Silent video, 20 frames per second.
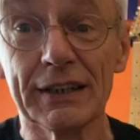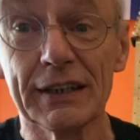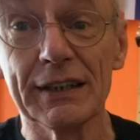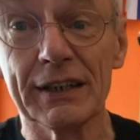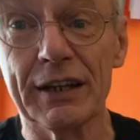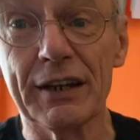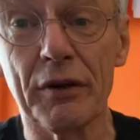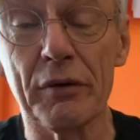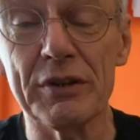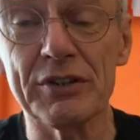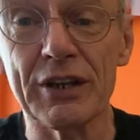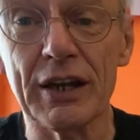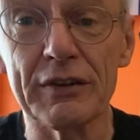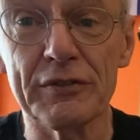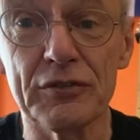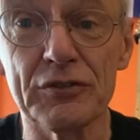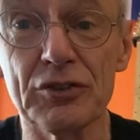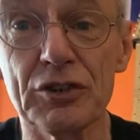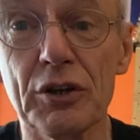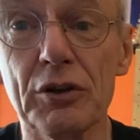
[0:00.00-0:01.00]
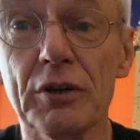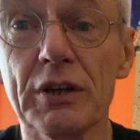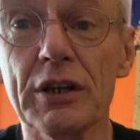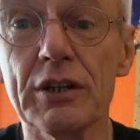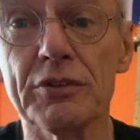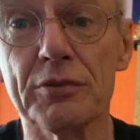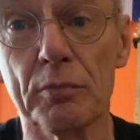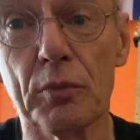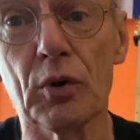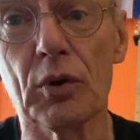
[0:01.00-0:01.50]
you know it's out of tune
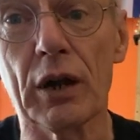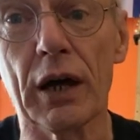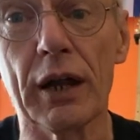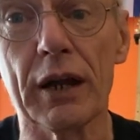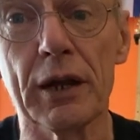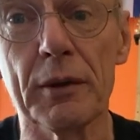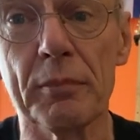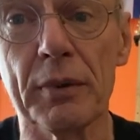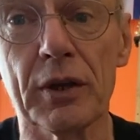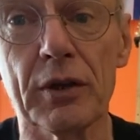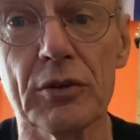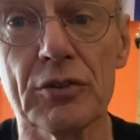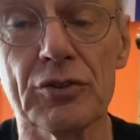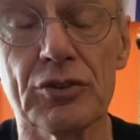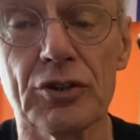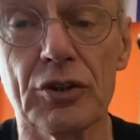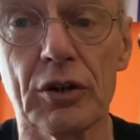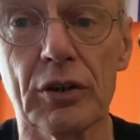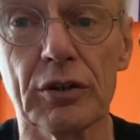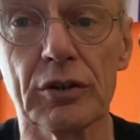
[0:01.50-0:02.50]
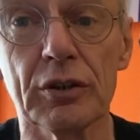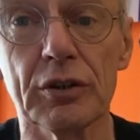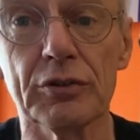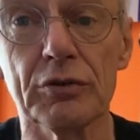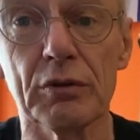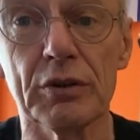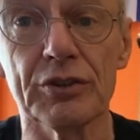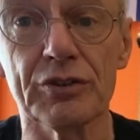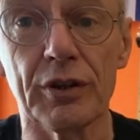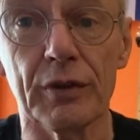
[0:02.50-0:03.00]
it's more likely because you're, you're
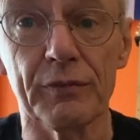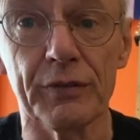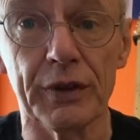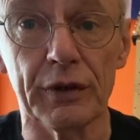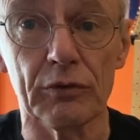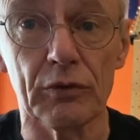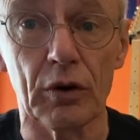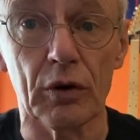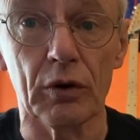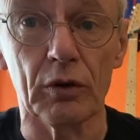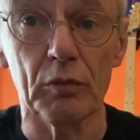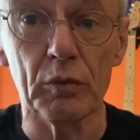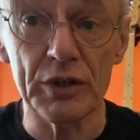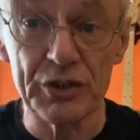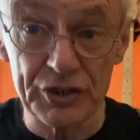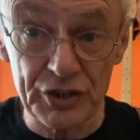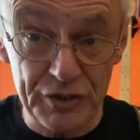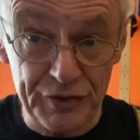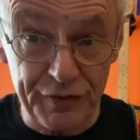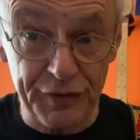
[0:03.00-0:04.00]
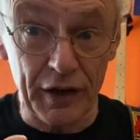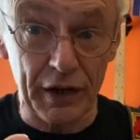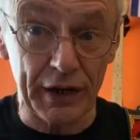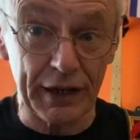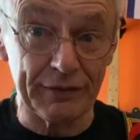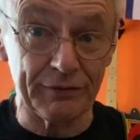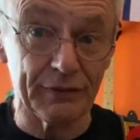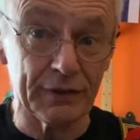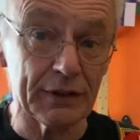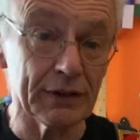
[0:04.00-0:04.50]
doing something wrong which is
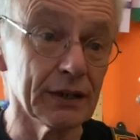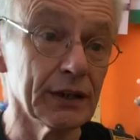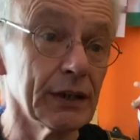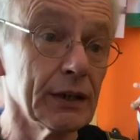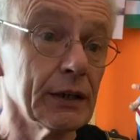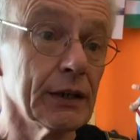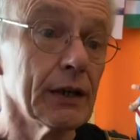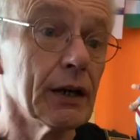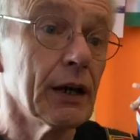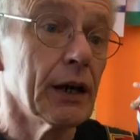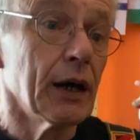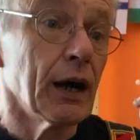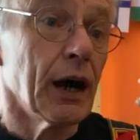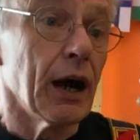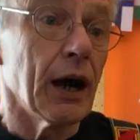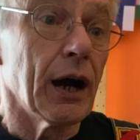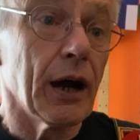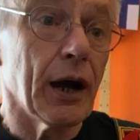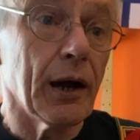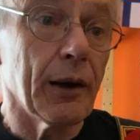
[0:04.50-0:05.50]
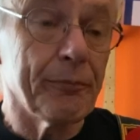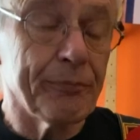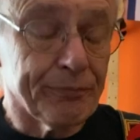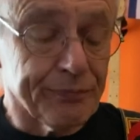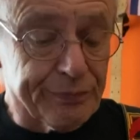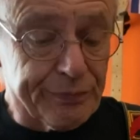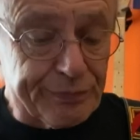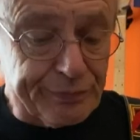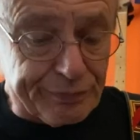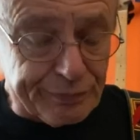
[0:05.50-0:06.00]
fine um,